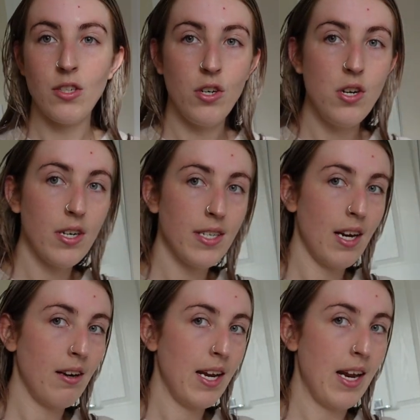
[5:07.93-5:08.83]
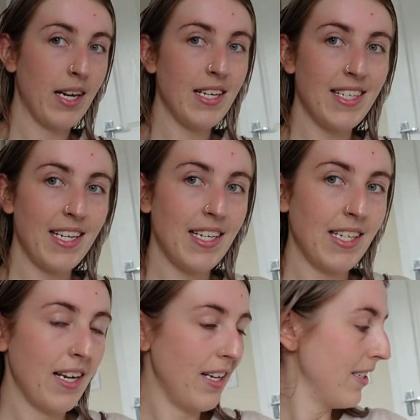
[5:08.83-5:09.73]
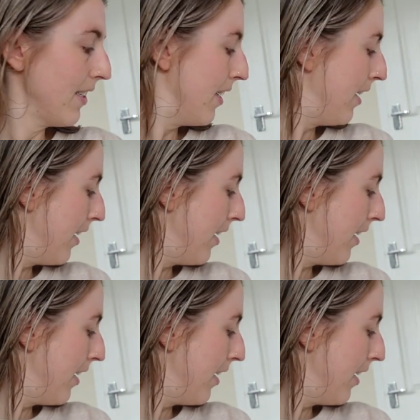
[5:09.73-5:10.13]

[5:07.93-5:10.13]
So Hugo's down here, can you see his ears?